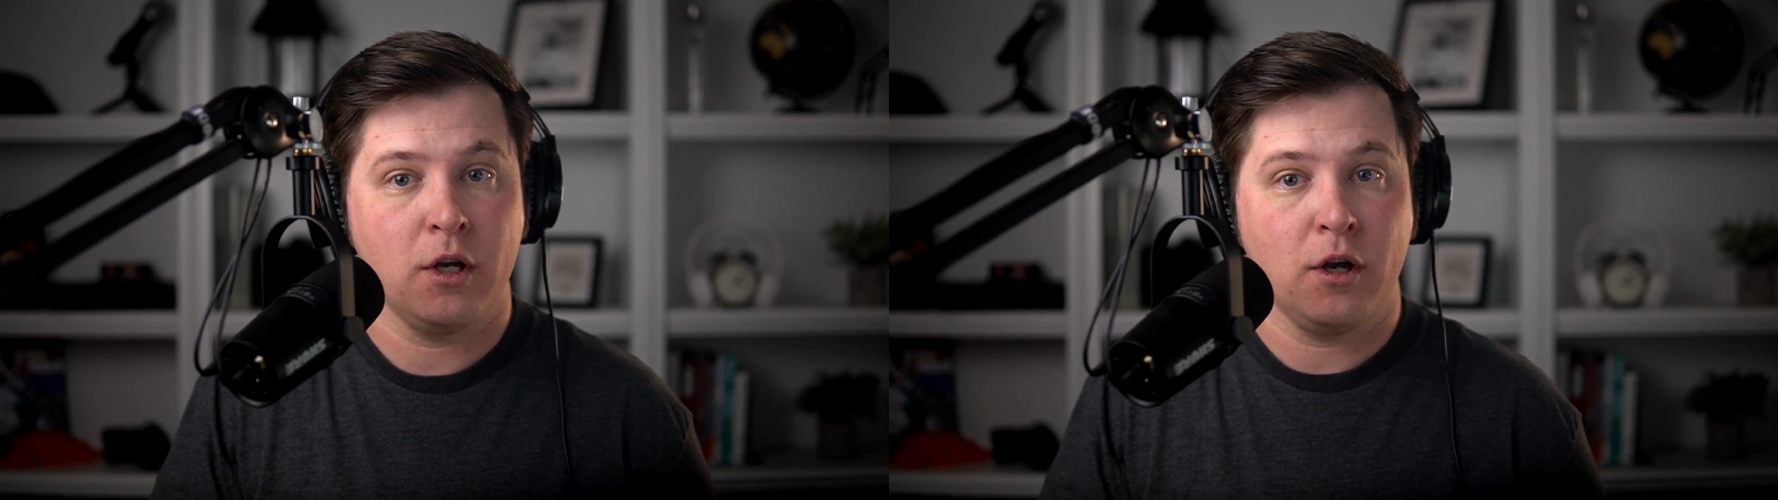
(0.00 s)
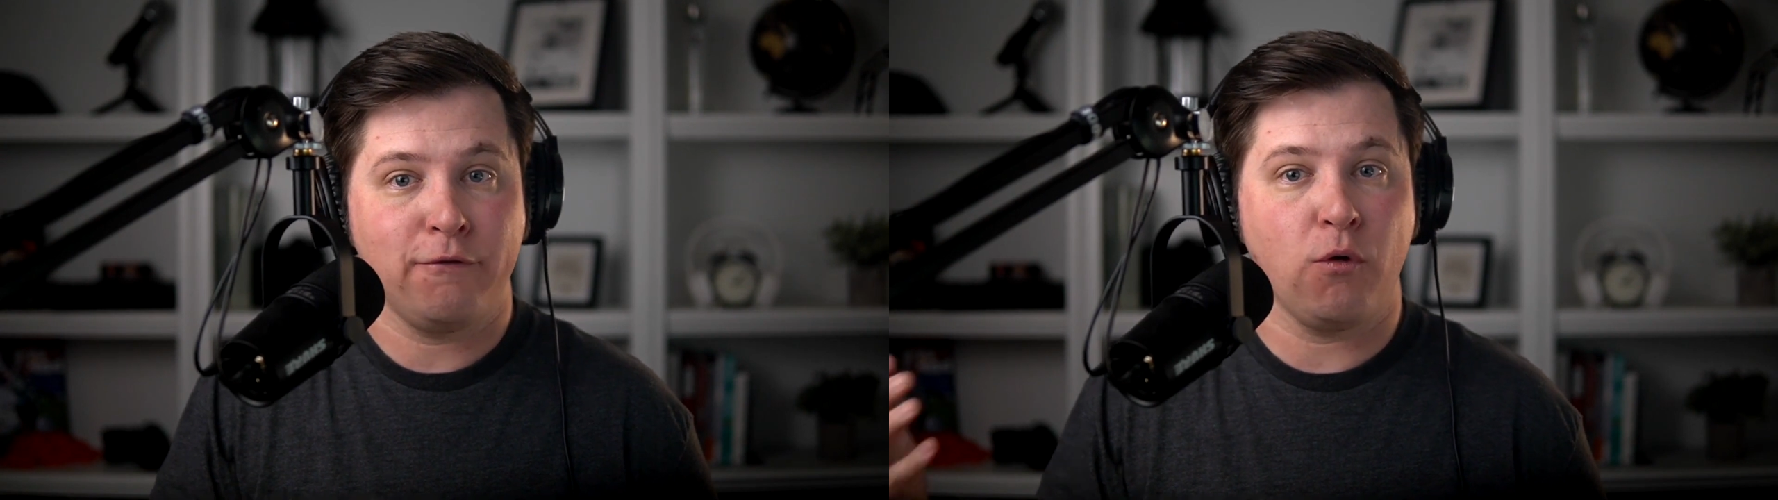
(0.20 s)

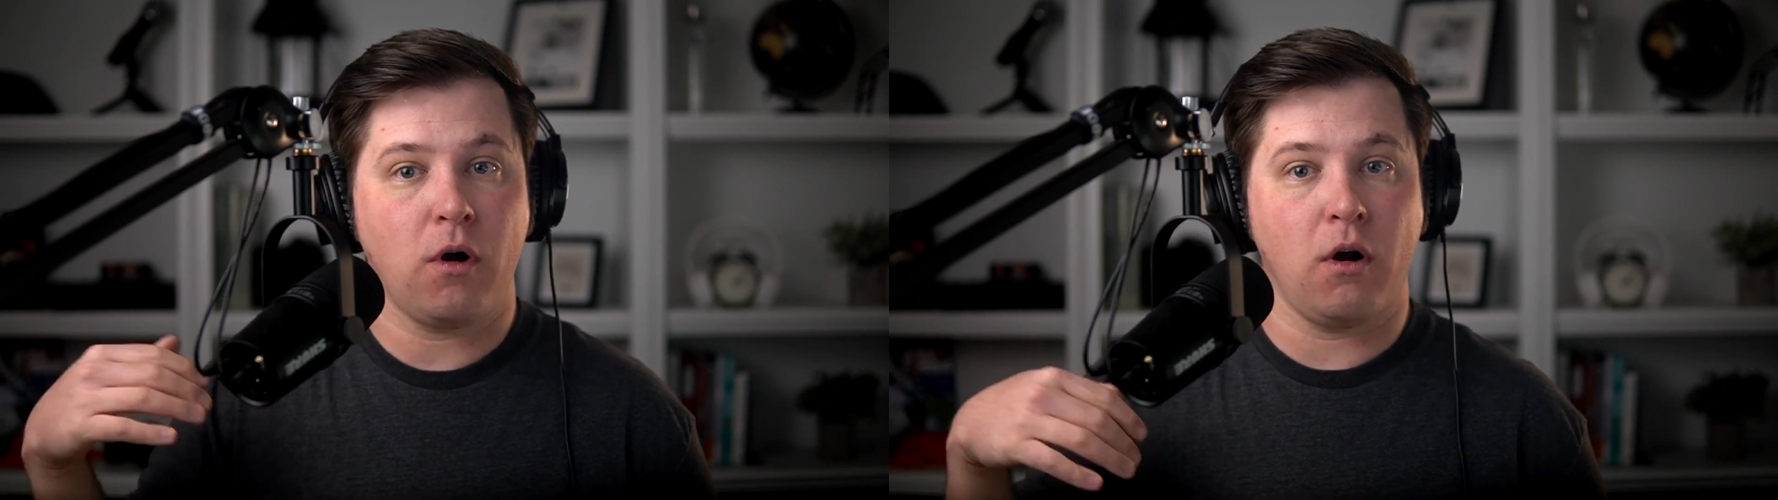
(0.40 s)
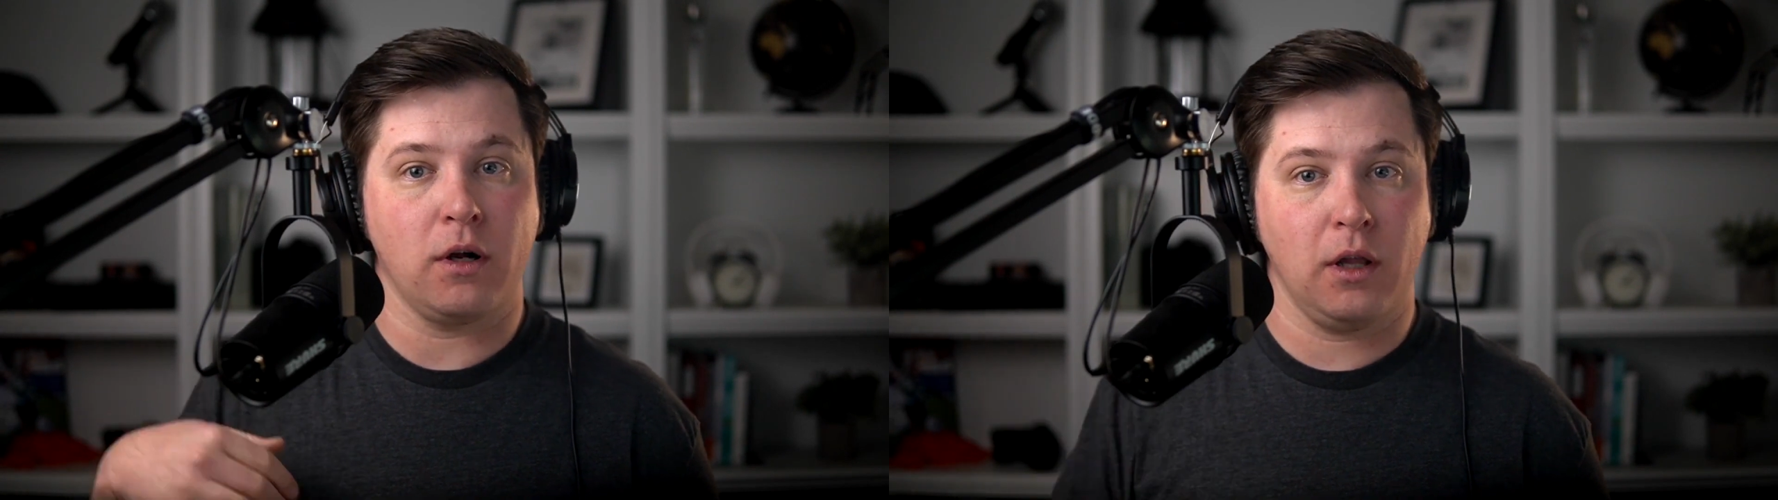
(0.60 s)

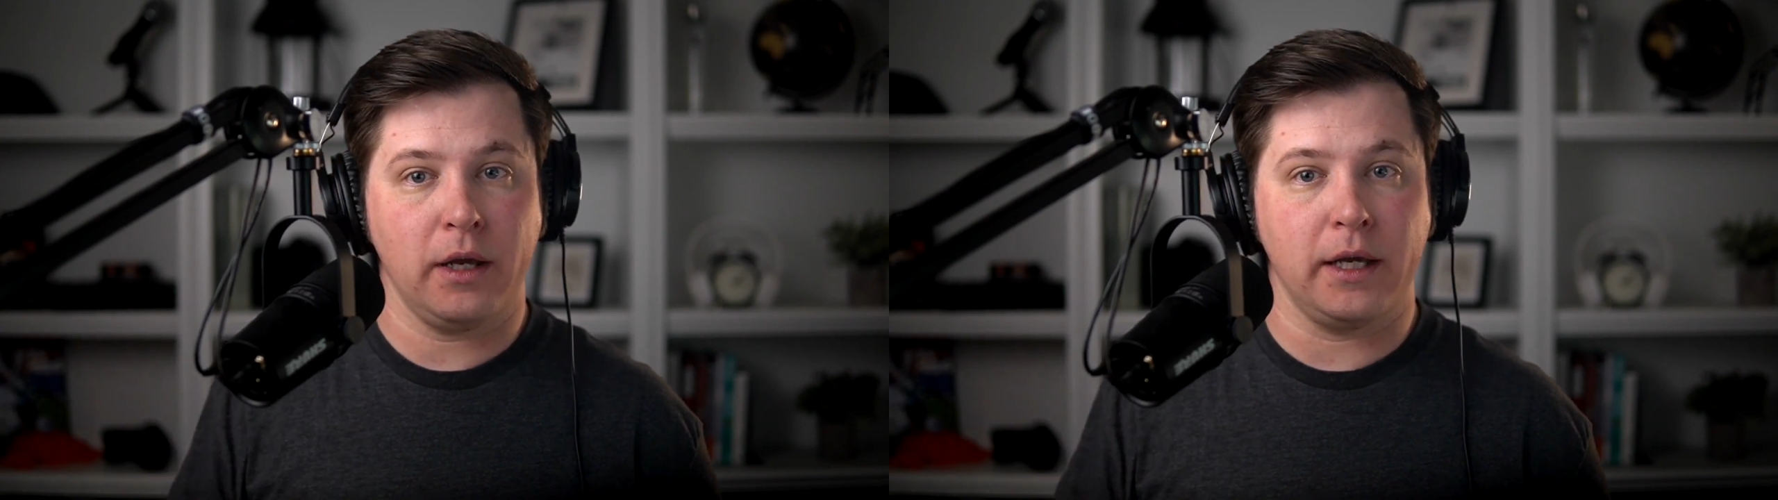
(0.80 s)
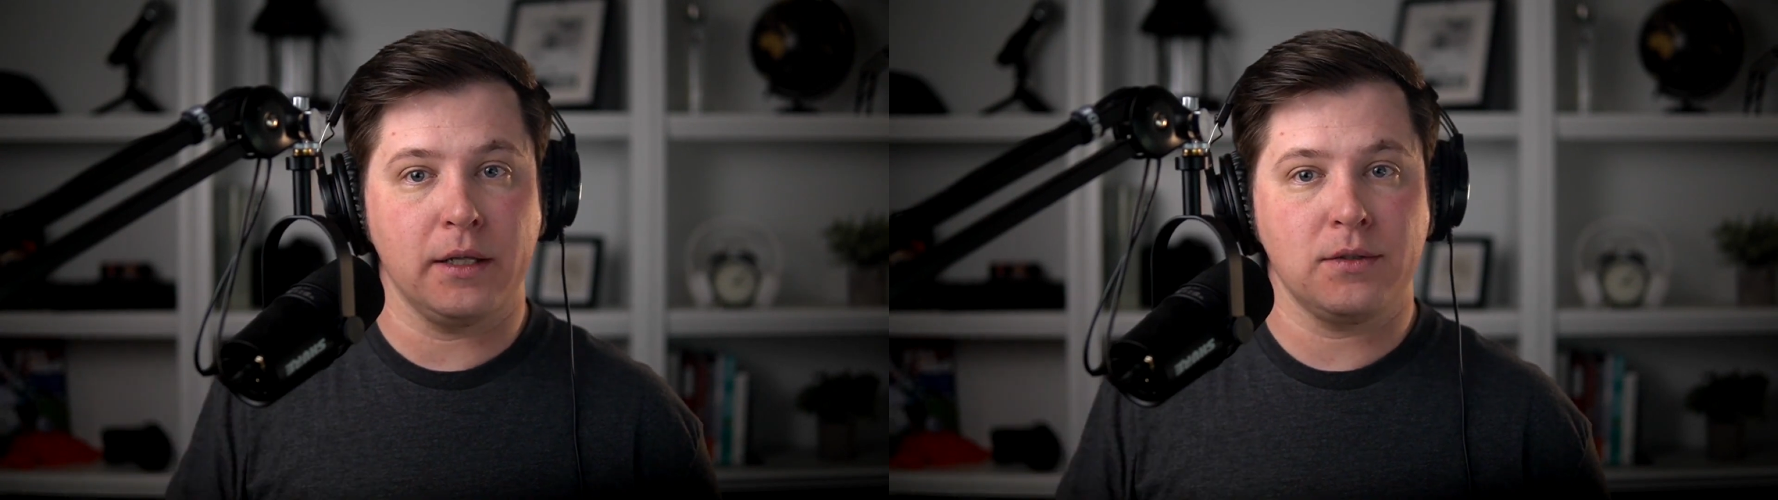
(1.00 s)
our
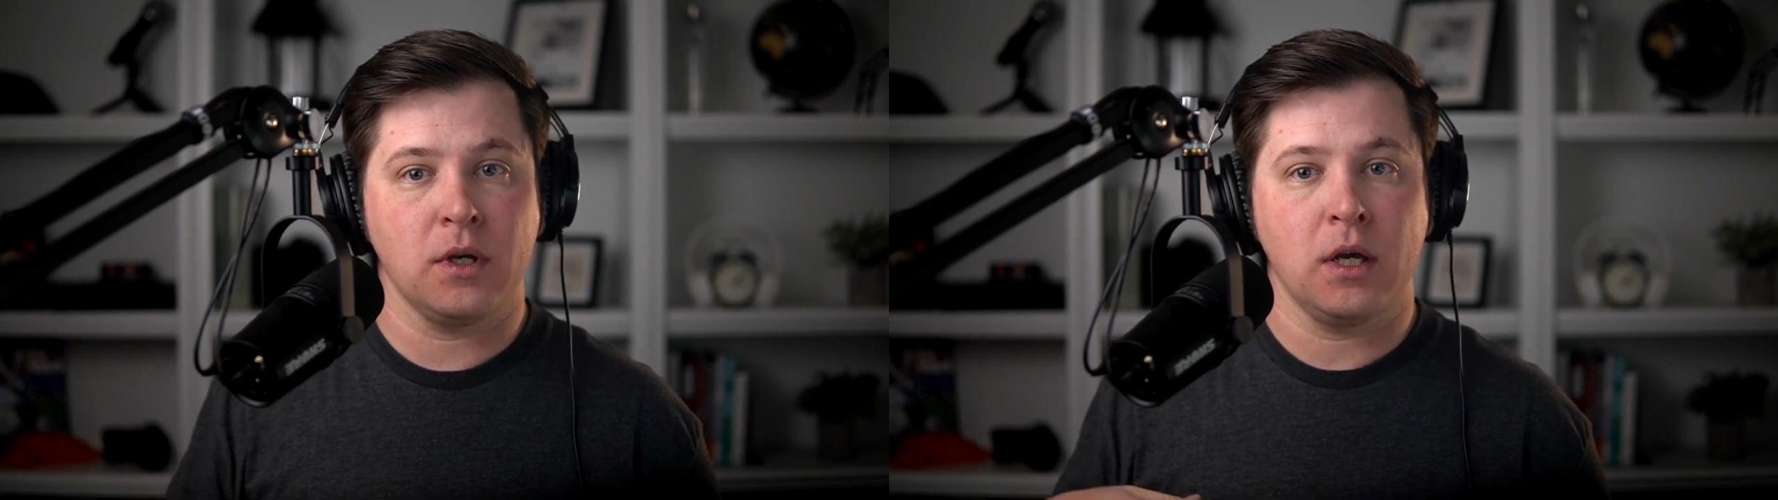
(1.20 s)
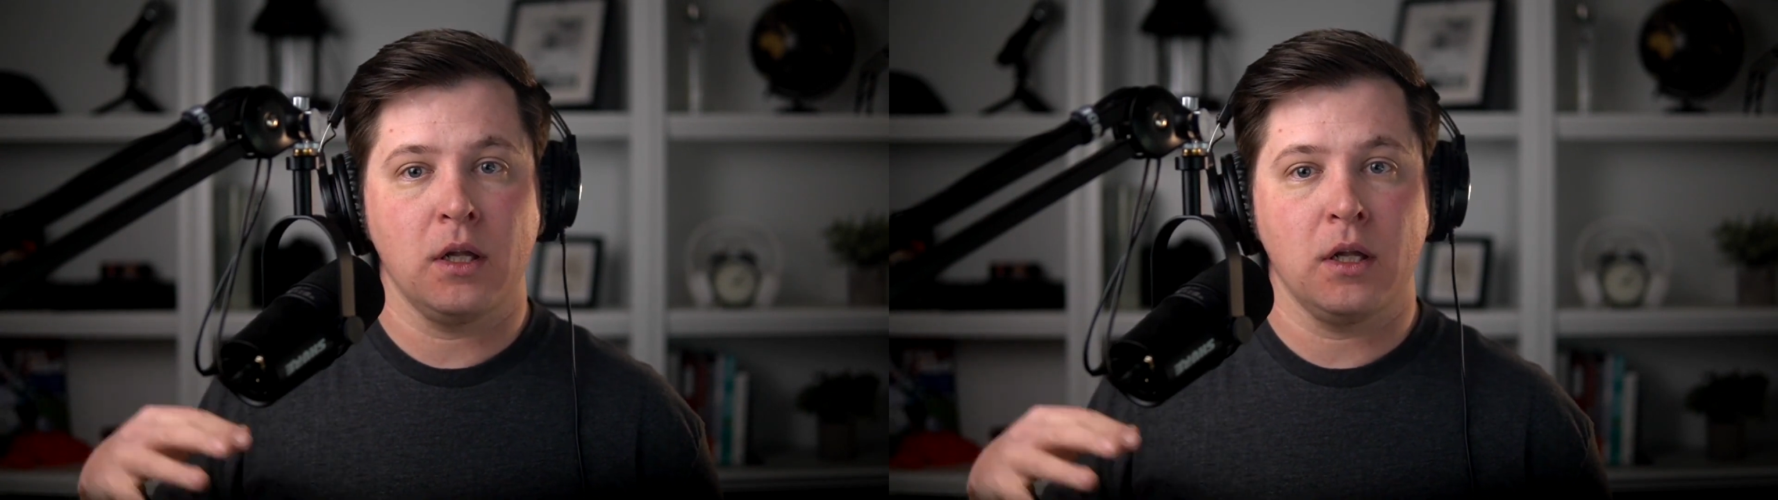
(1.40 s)
clients.